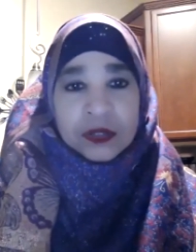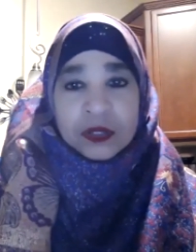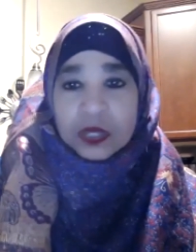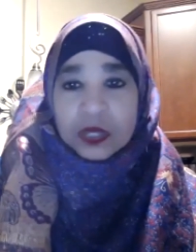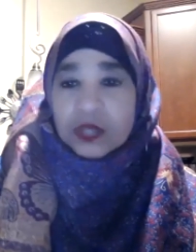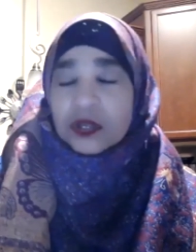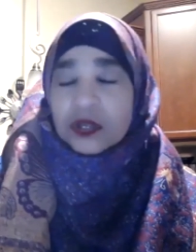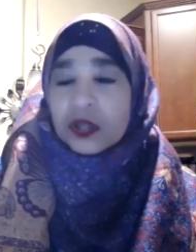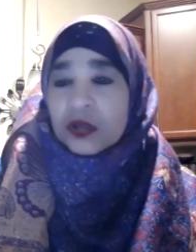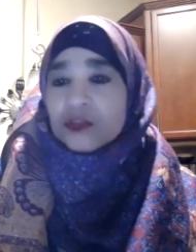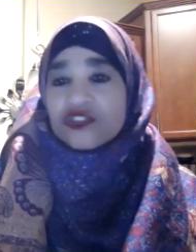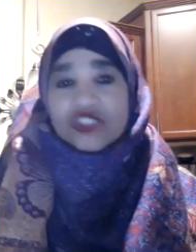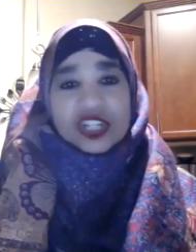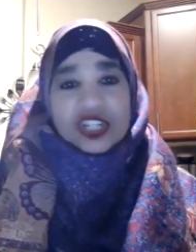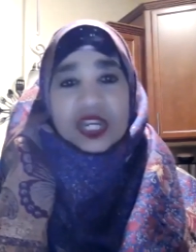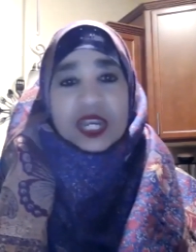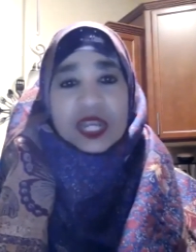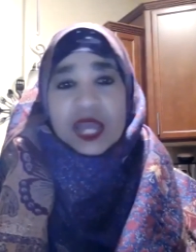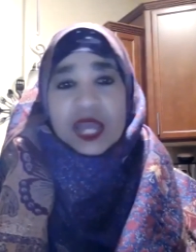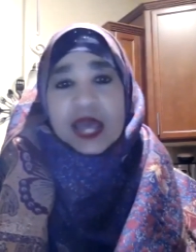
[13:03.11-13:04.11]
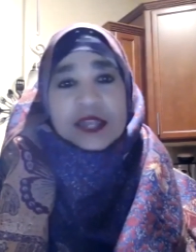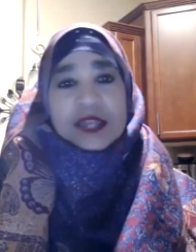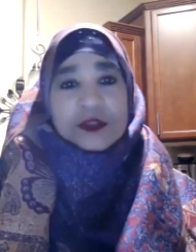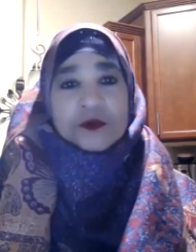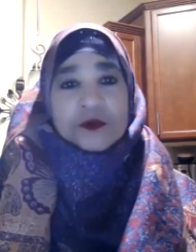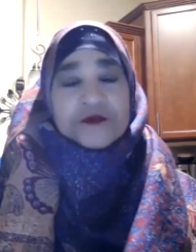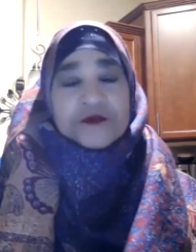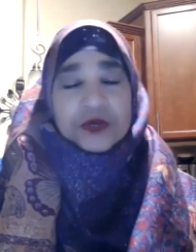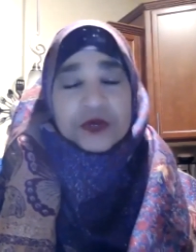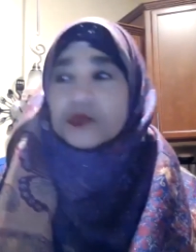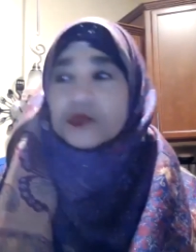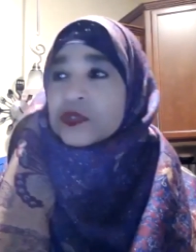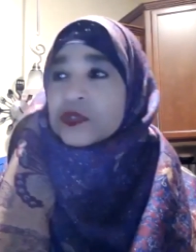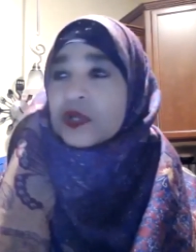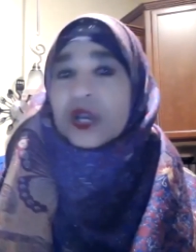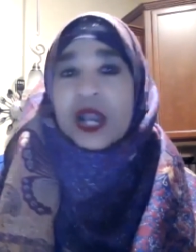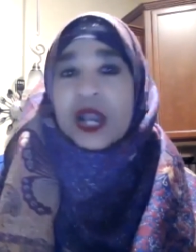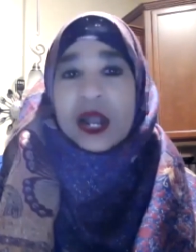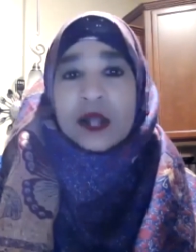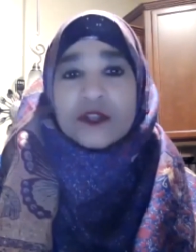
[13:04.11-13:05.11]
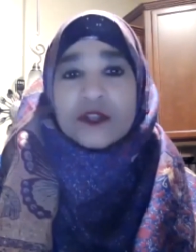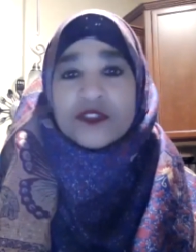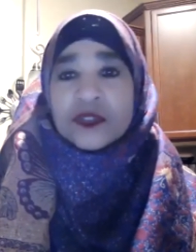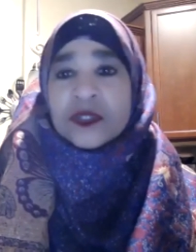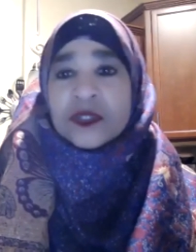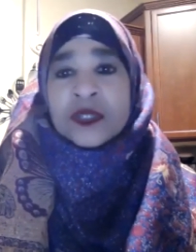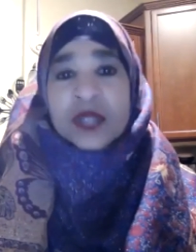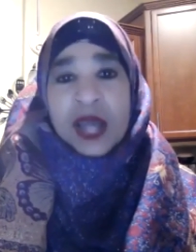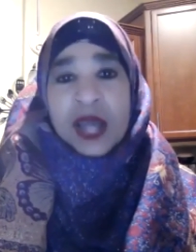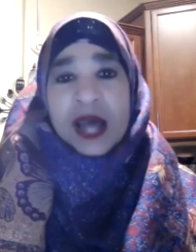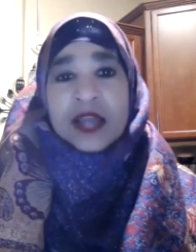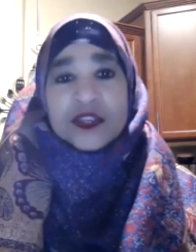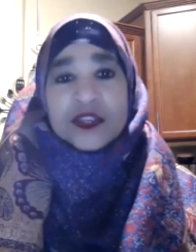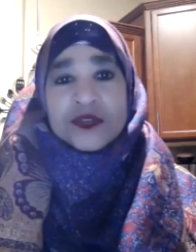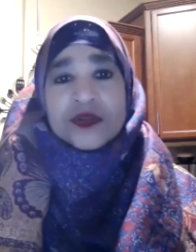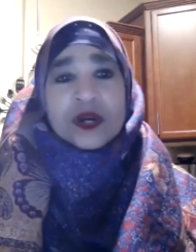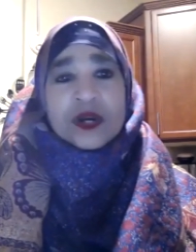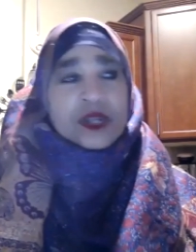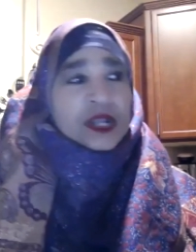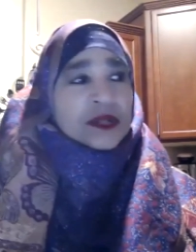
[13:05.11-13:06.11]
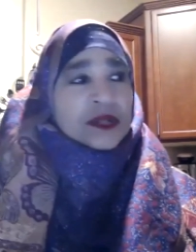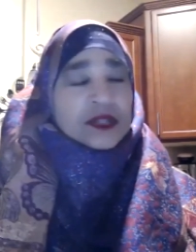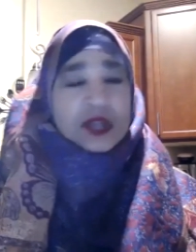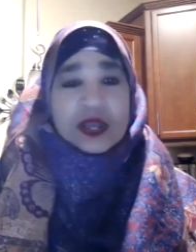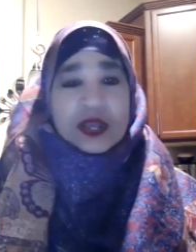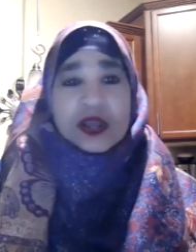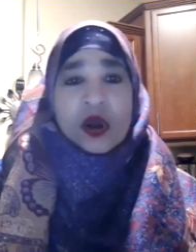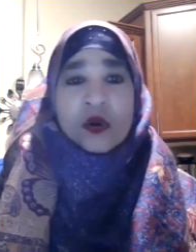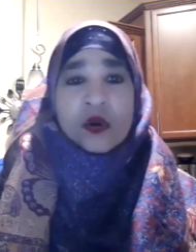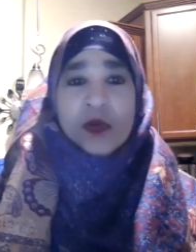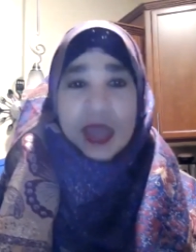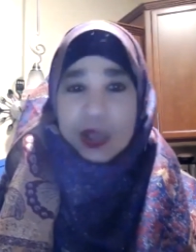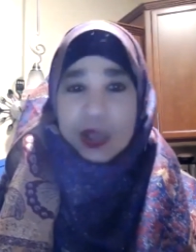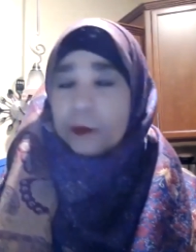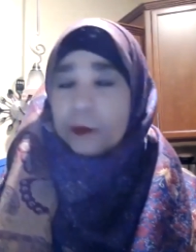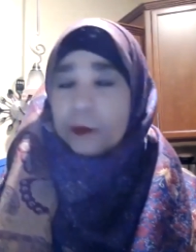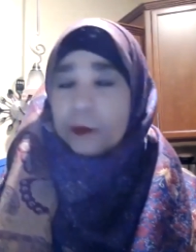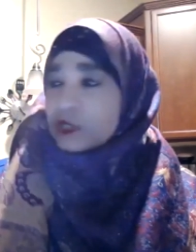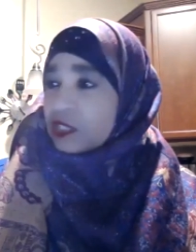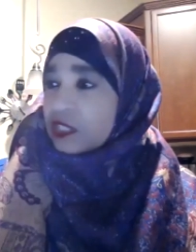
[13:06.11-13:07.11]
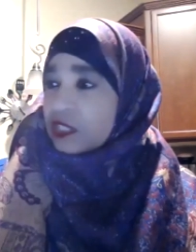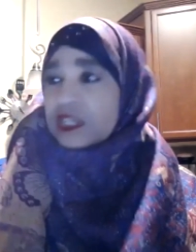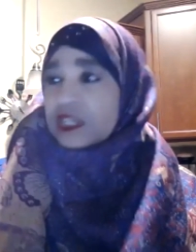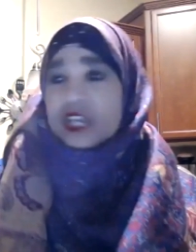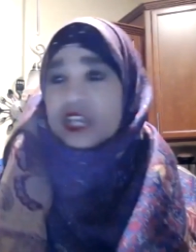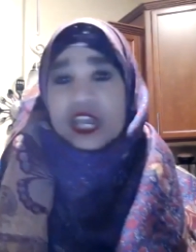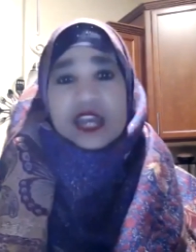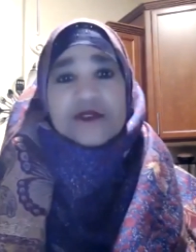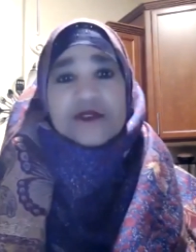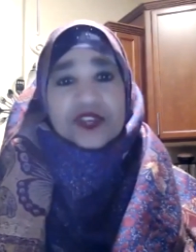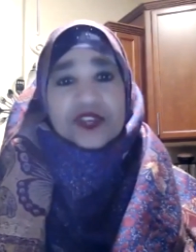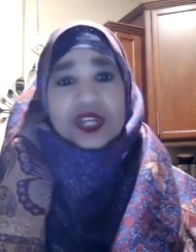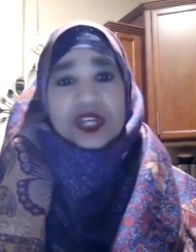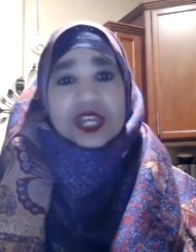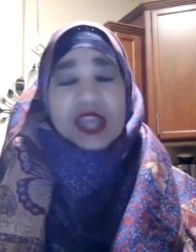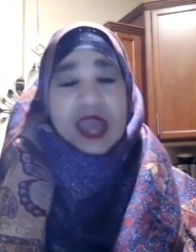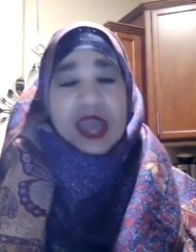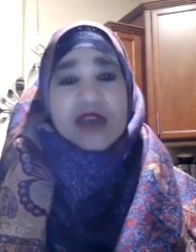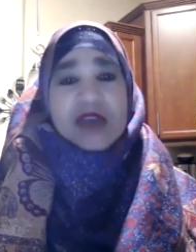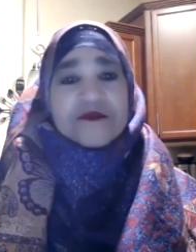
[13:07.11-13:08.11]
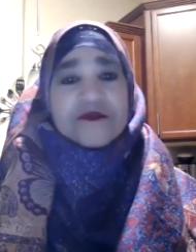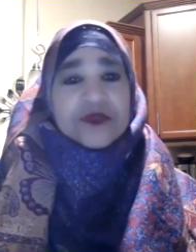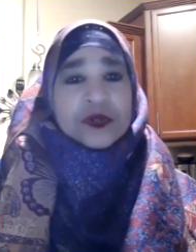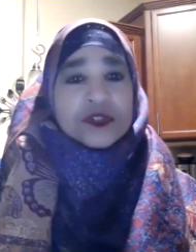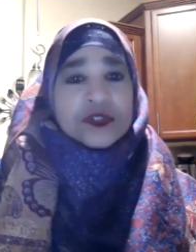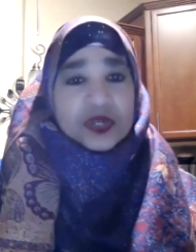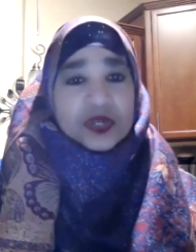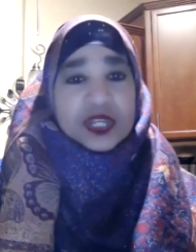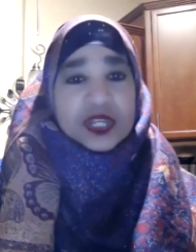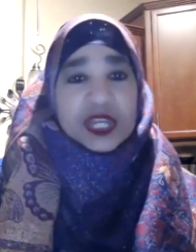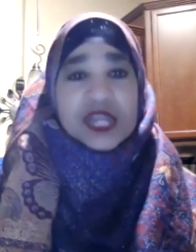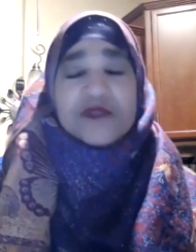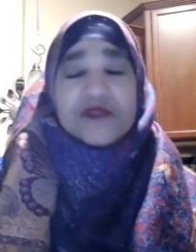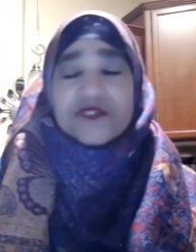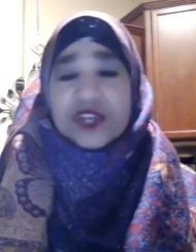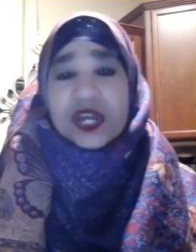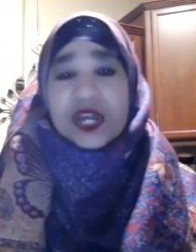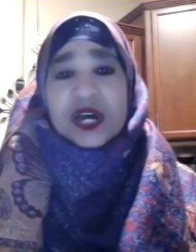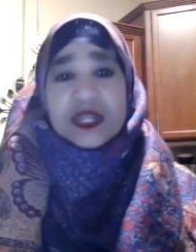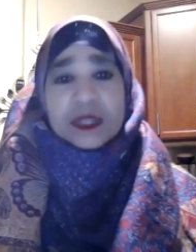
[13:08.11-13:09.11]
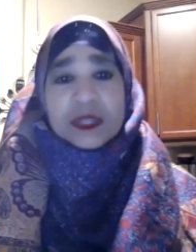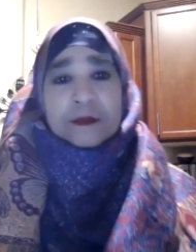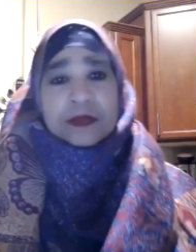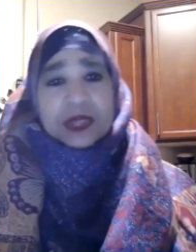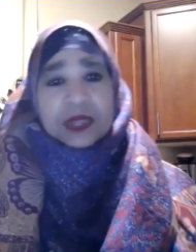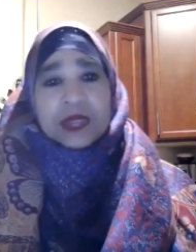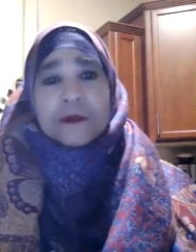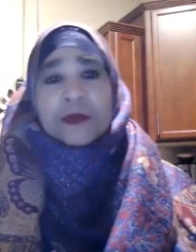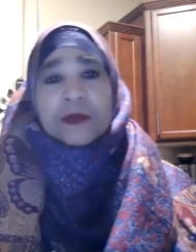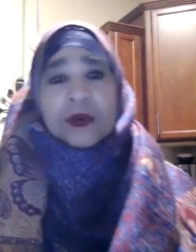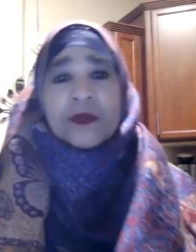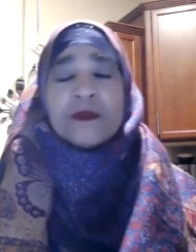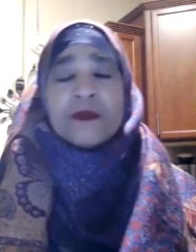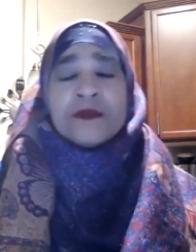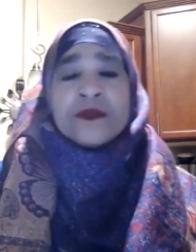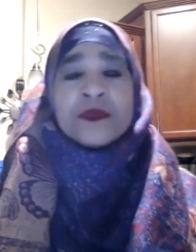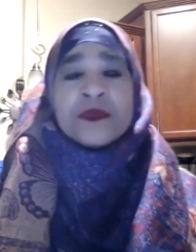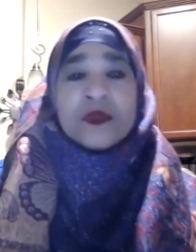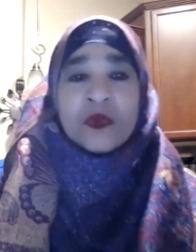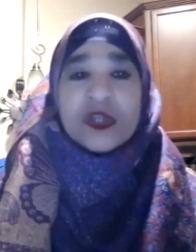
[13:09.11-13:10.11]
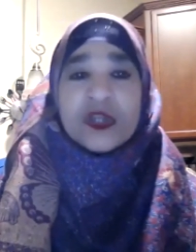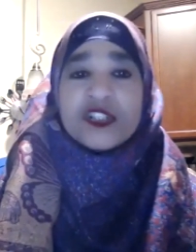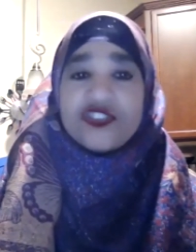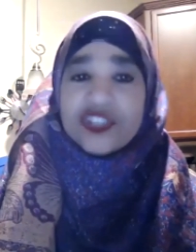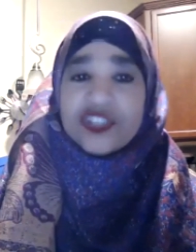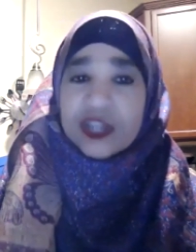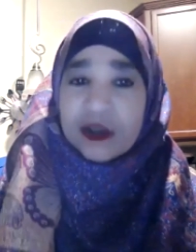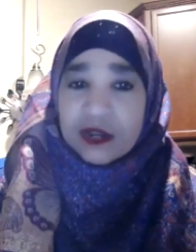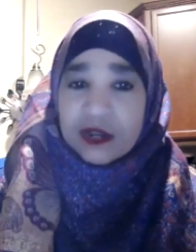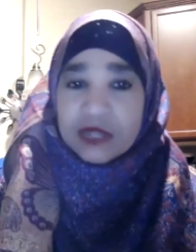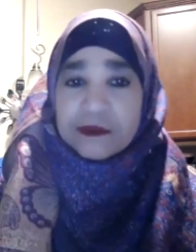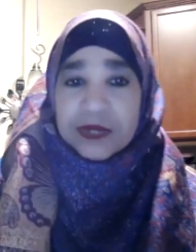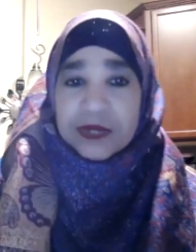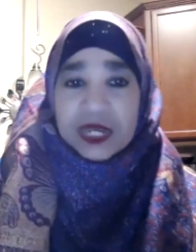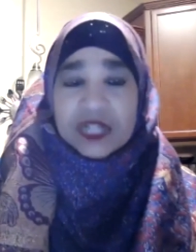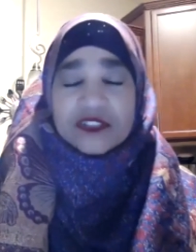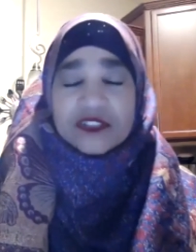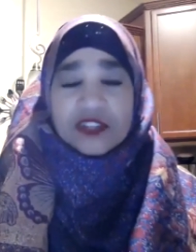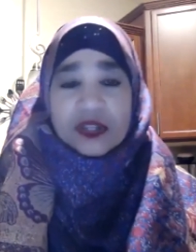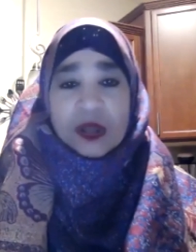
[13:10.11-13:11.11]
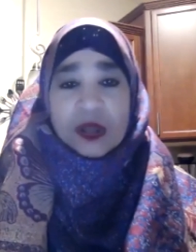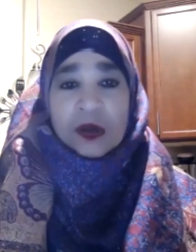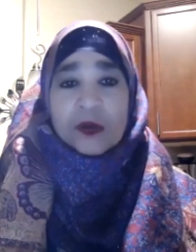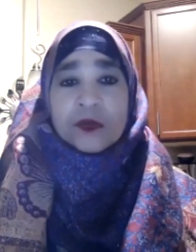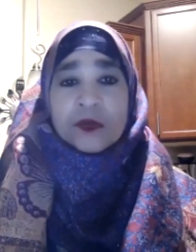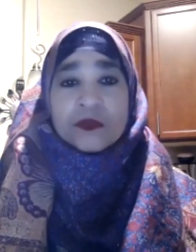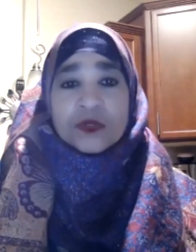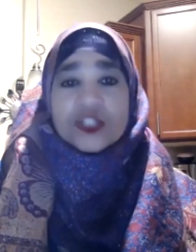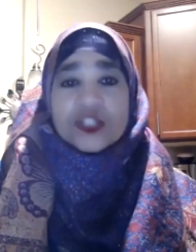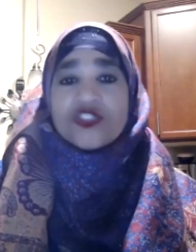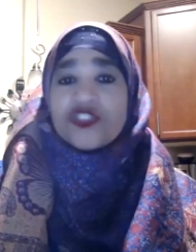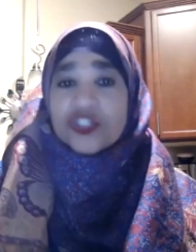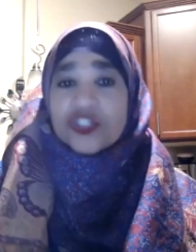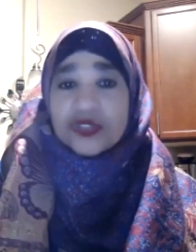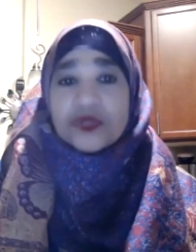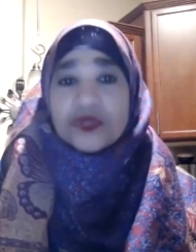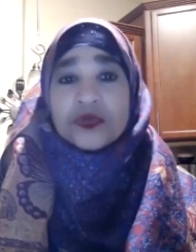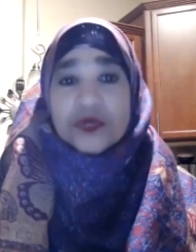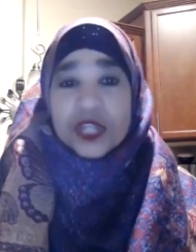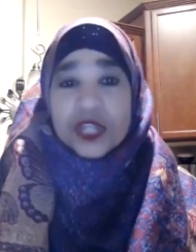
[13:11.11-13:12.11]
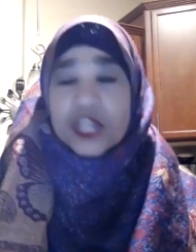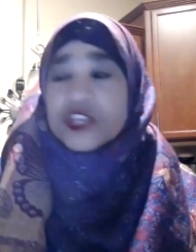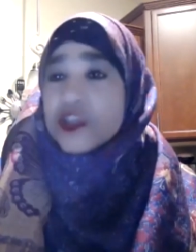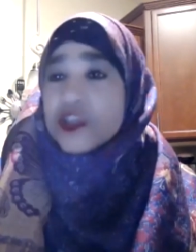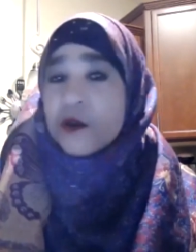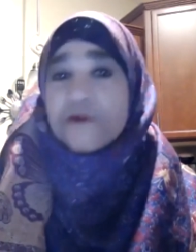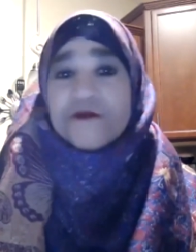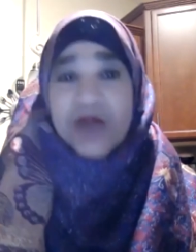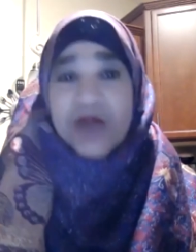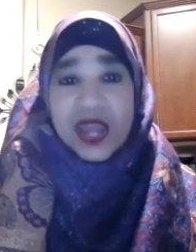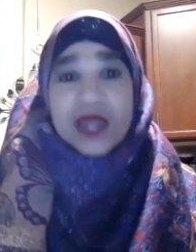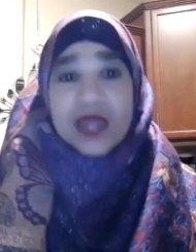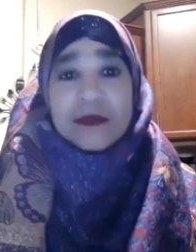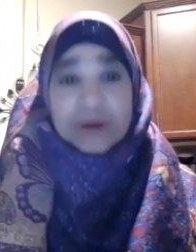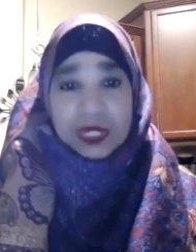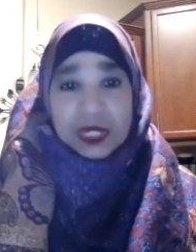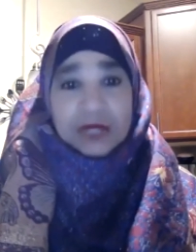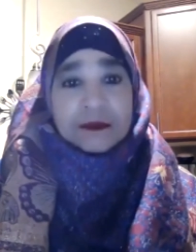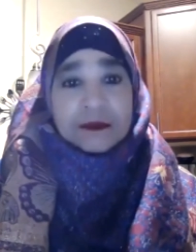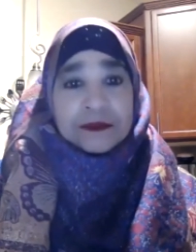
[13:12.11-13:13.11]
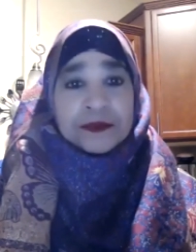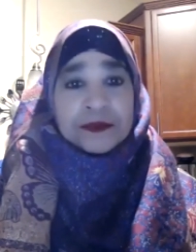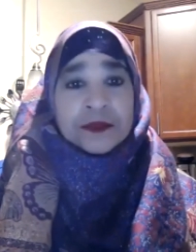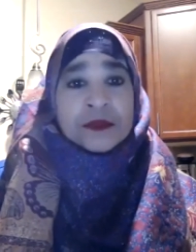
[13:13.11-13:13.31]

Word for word: You know, she ain't got no food in her house. How are you going to go help give to the kuffar or give to other people when charity begins at home with you and your family?